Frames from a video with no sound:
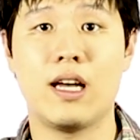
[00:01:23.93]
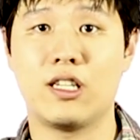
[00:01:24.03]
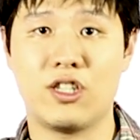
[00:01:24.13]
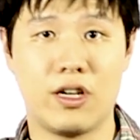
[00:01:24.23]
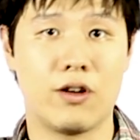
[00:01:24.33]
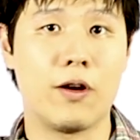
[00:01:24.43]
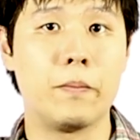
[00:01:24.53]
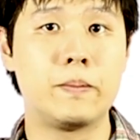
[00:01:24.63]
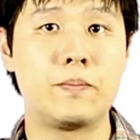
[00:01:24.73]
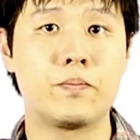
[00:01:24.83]
etc.
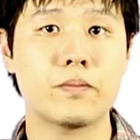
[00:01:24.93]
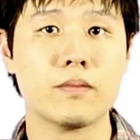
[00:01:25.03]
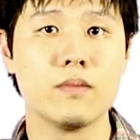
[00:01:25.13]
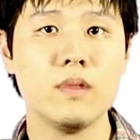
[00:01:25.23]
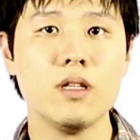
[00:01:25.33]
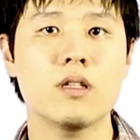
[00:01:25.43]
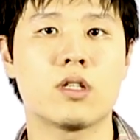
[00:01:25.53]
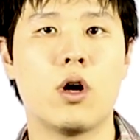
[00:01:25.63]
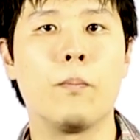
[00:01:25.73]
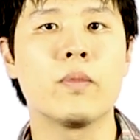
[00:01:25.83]

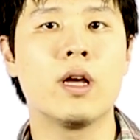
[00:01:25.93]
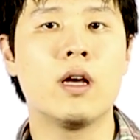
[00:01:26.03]
So,